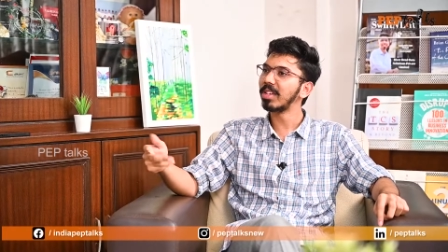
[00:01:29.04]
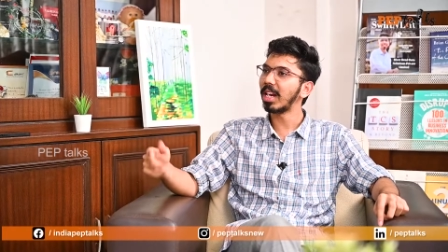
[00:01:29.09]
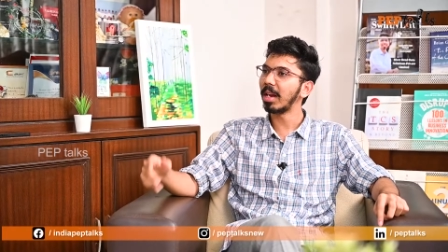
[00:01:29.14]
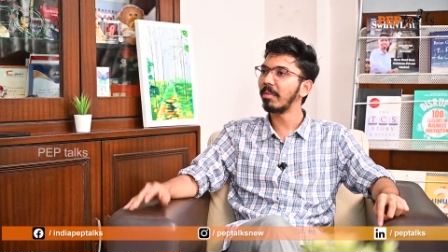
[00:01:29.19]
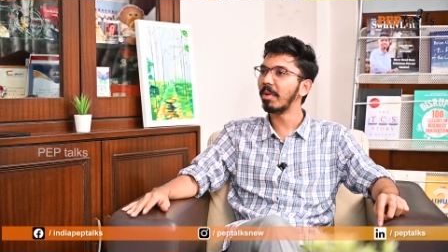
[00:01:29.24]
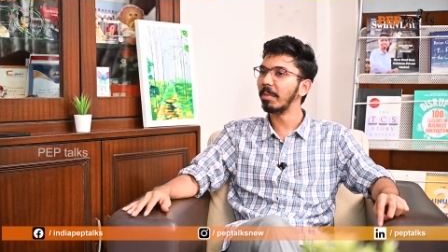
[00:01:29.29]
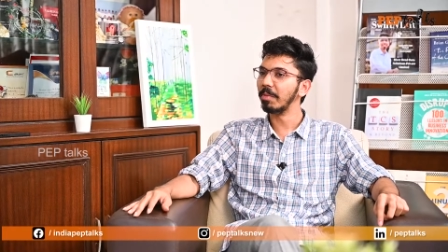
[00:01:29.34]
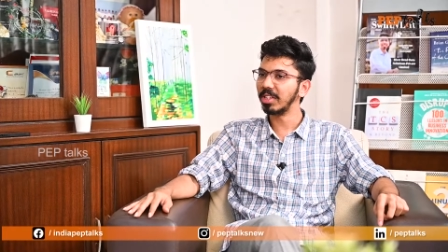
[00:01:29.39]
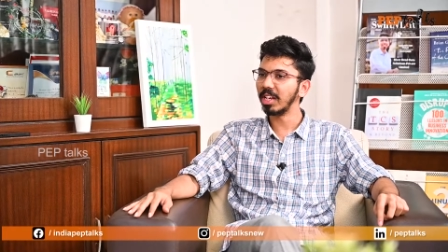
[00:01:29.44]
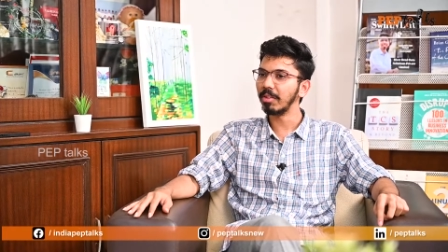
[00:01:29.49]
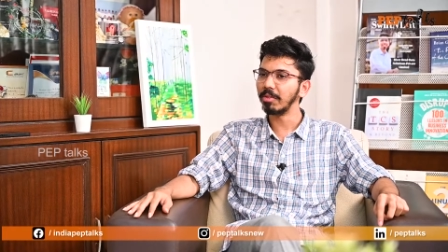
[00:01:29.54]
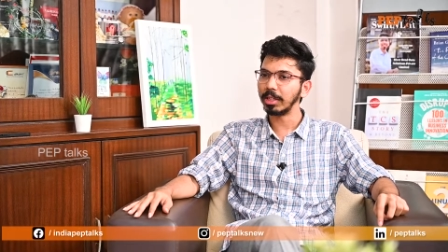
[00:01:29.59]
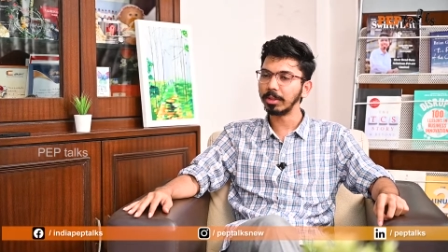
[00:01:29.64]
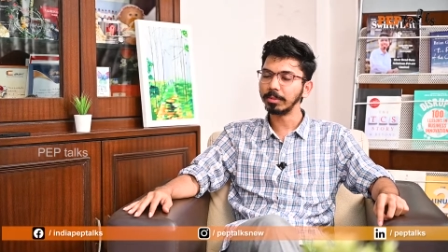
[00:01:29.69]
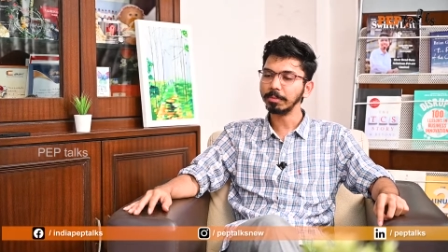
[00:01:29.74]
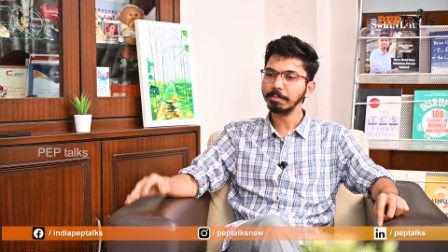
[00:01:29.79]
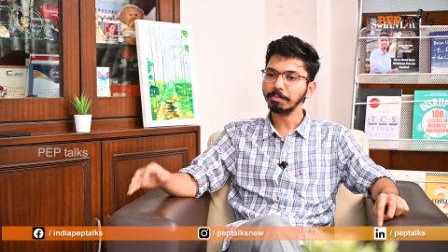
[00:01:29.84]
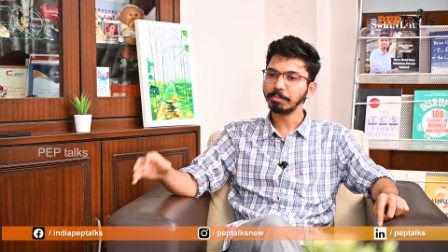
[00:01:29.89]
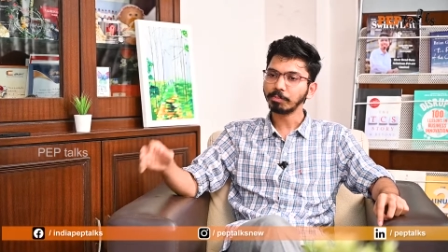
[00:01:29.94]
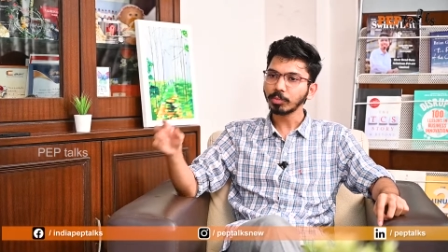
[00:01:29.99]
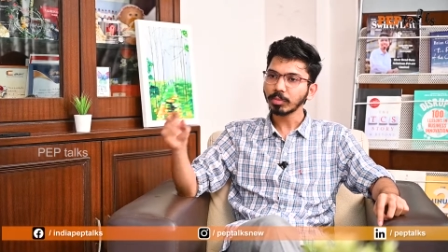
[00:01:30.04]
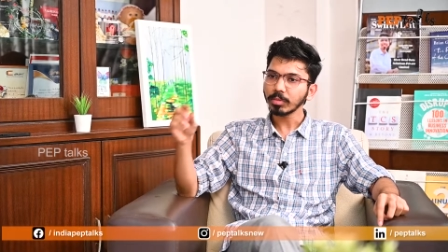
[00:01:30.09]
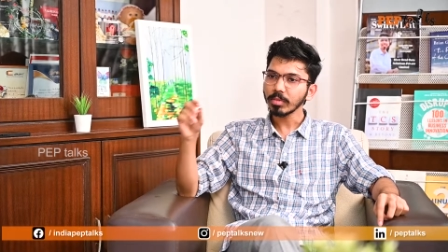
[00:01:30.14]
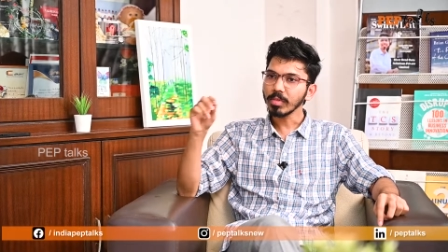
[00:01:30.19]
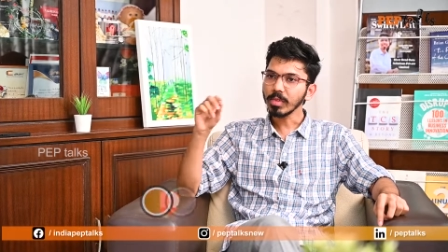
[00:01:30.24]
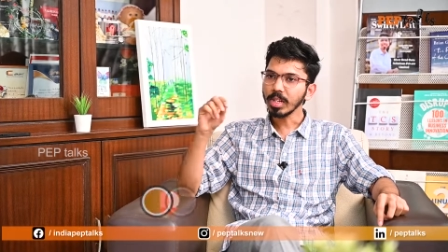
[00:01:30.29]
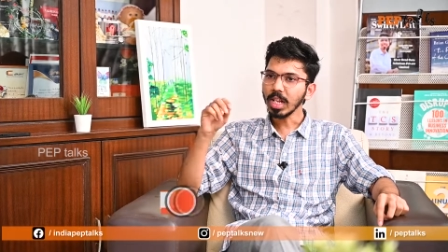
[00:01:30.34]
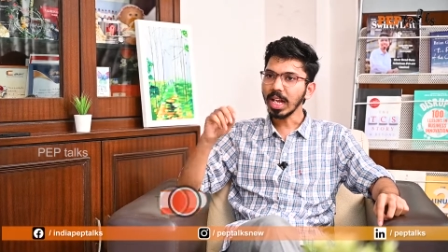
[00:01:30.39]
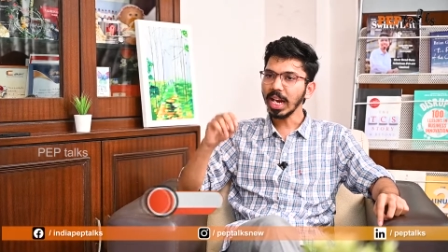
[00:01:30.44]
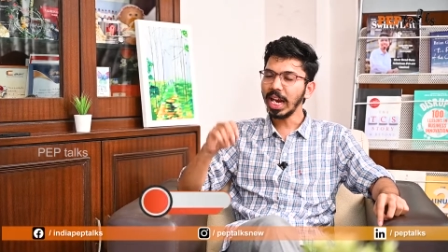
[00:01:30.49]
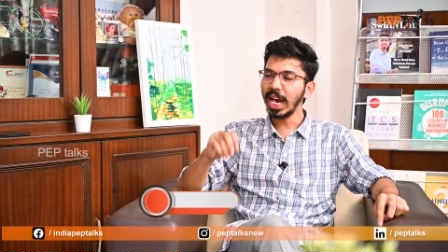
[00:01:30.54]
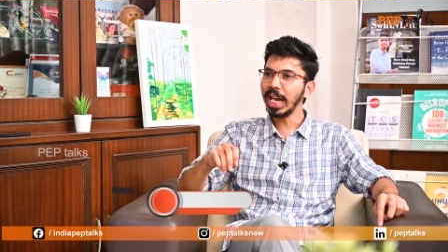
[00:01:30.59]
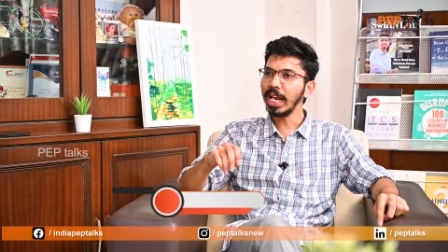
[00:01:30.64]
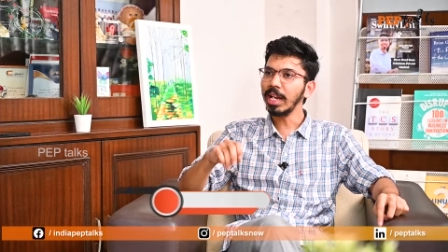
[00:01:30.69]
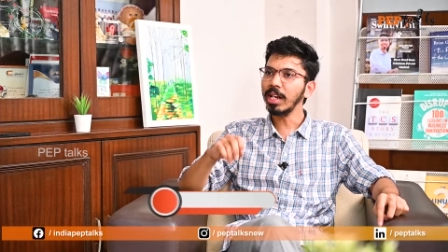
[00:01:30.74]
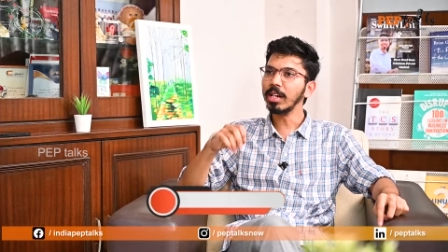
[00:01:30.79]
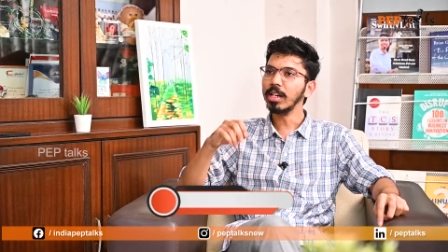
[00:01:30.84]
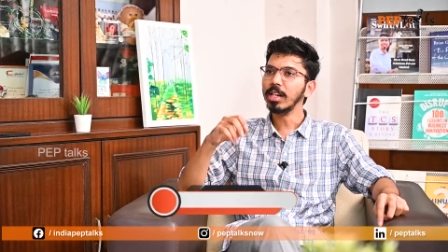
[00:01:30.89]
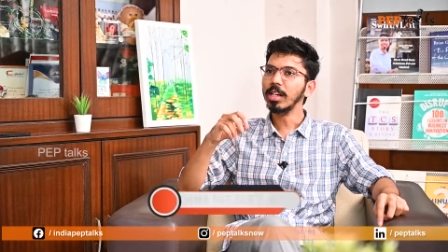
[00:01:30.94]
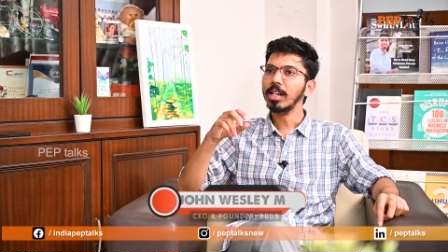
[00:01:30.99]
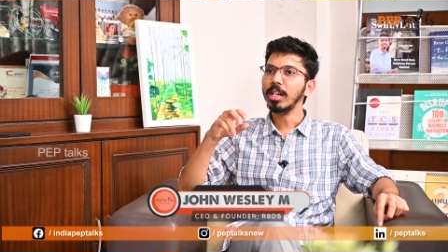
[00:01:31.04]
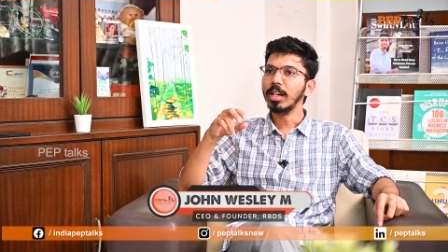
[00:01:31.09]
that I'm observing. And